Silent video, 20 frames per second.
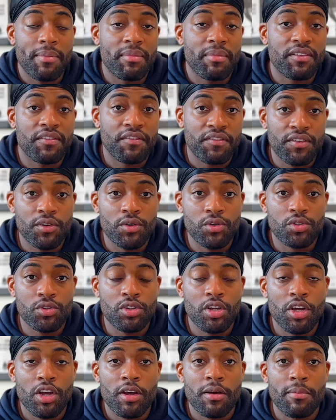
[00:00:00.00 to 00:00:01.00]
midfield
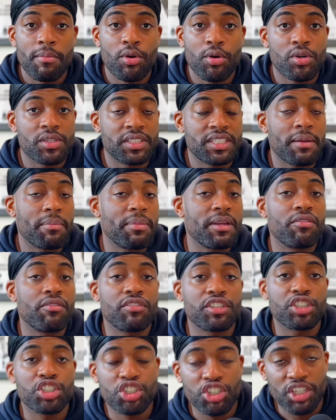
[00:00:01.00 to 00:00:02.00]
because they're being
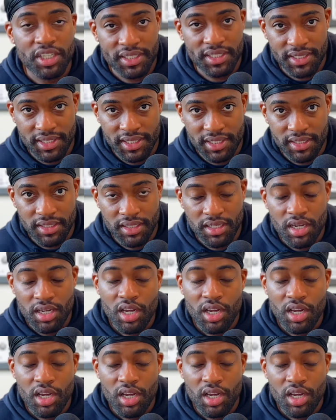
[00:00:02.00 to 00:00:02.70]
restricted.